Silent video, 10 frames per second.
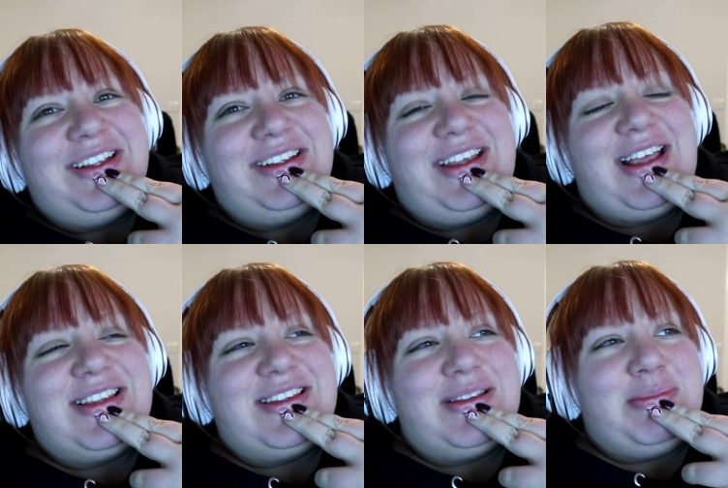
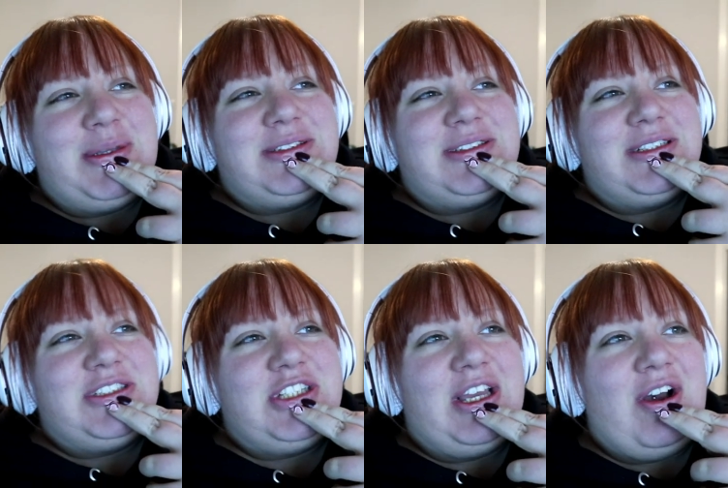gets them into
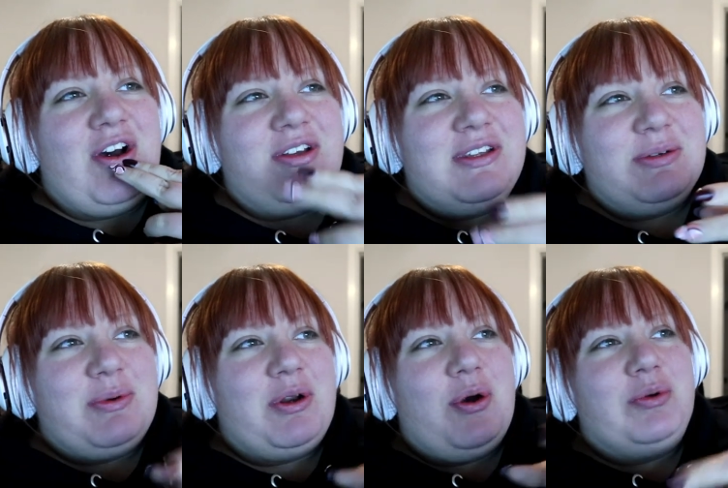shit or oh, is the
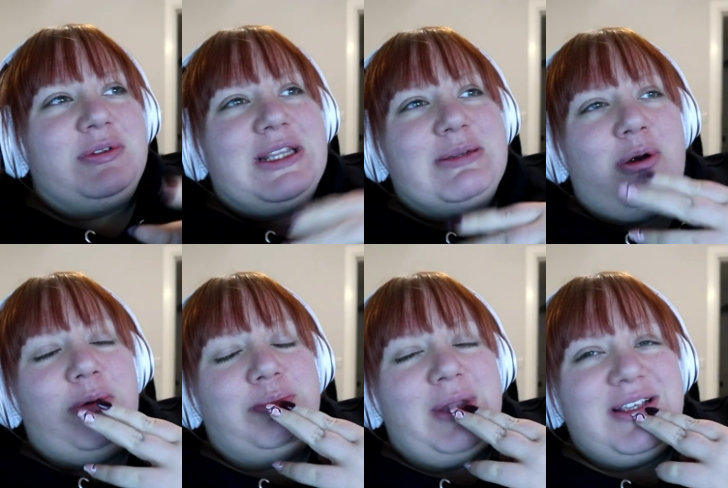one holding them
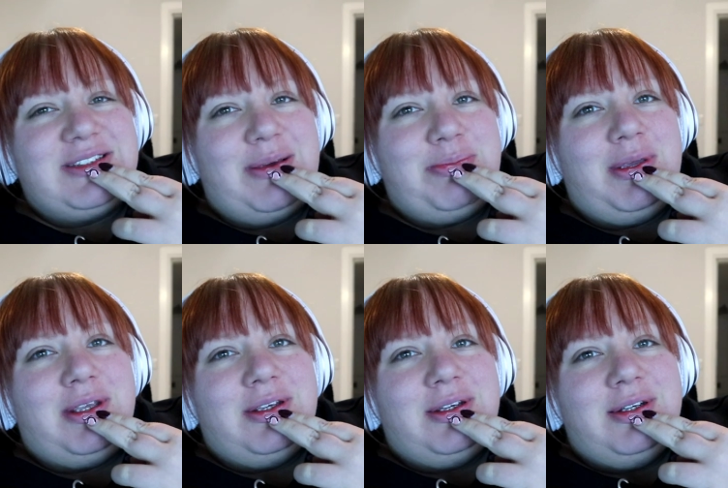up, bless him.
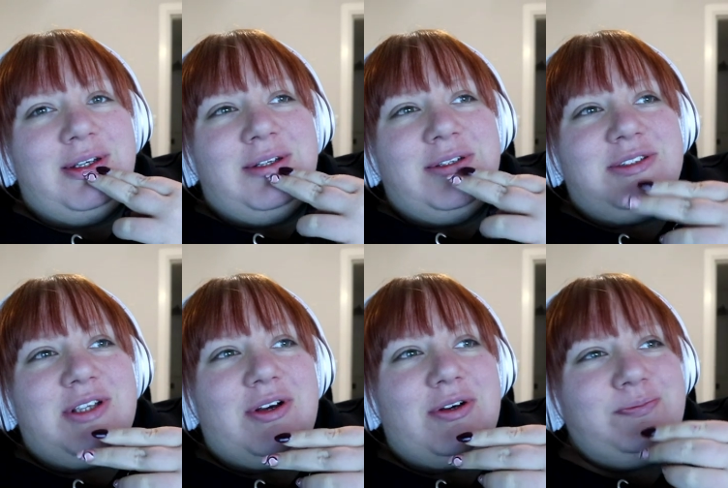
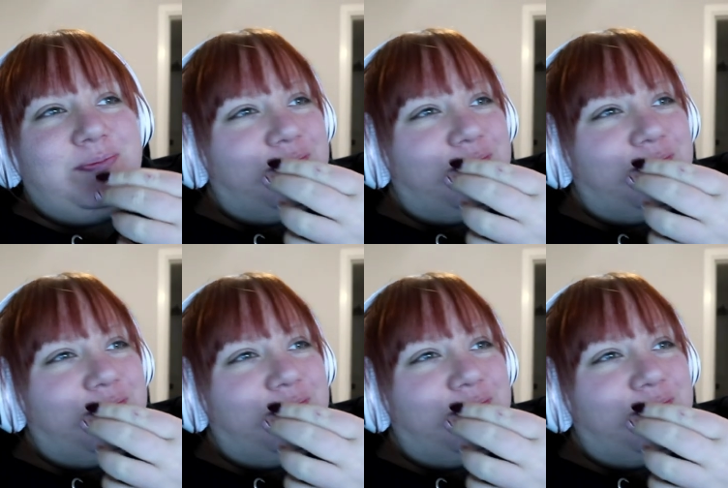So